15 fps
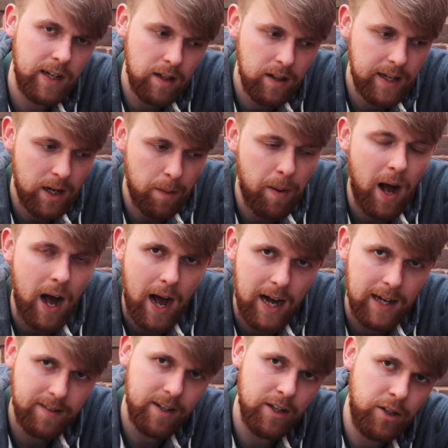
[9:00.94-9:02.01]
clean a
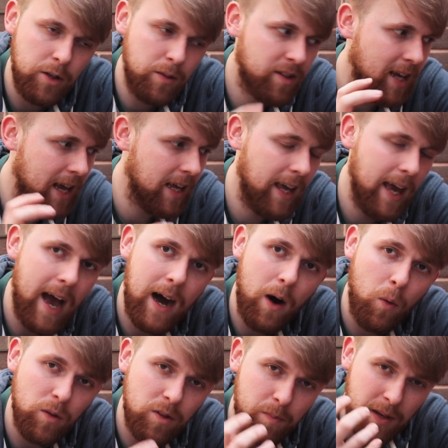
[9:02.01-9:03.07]
part and you take it
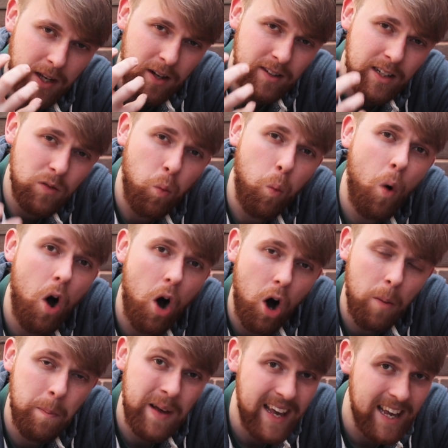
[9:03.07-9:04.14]
out, because it's
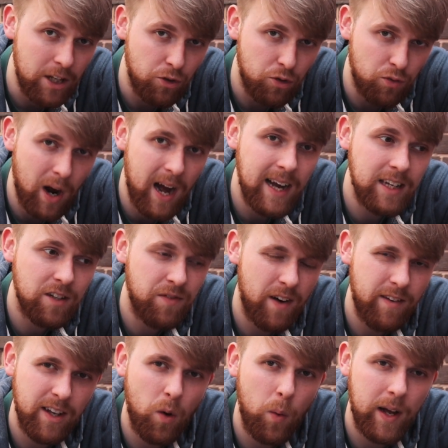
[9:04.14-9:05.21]
warm, it dries
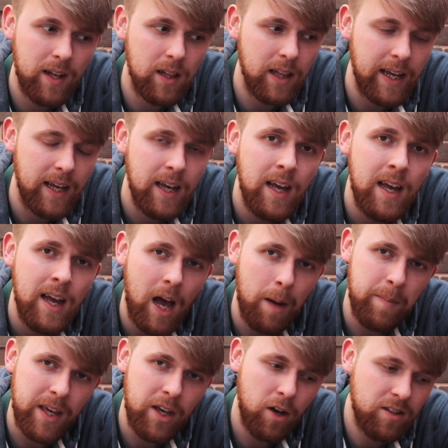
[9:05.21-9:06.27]
very quickly. And
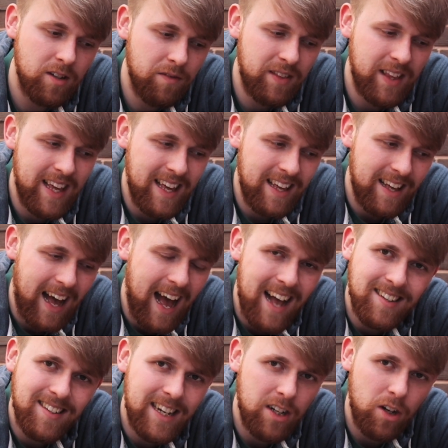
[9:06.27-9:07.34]
because of the
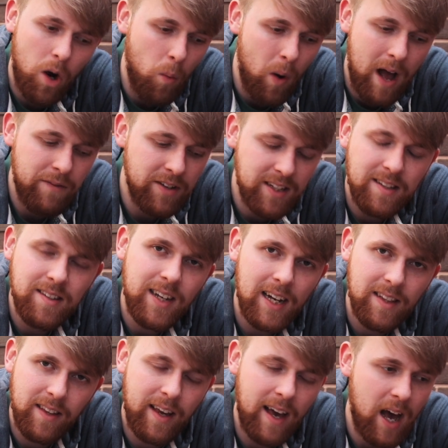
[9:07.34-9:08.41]
acid or whatever's
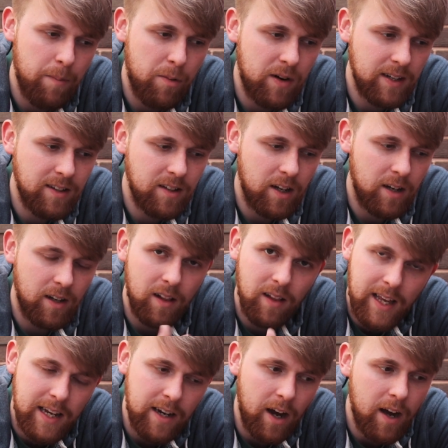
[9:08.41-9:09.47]
inside the carburetor
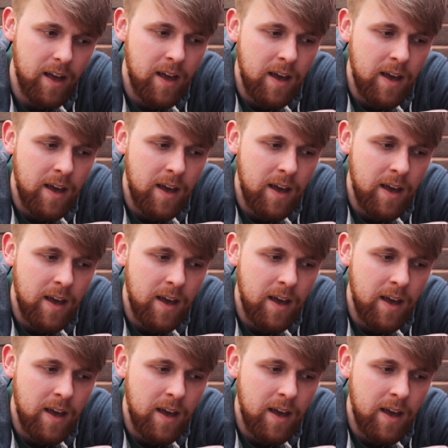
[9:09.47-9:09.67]
cleaner,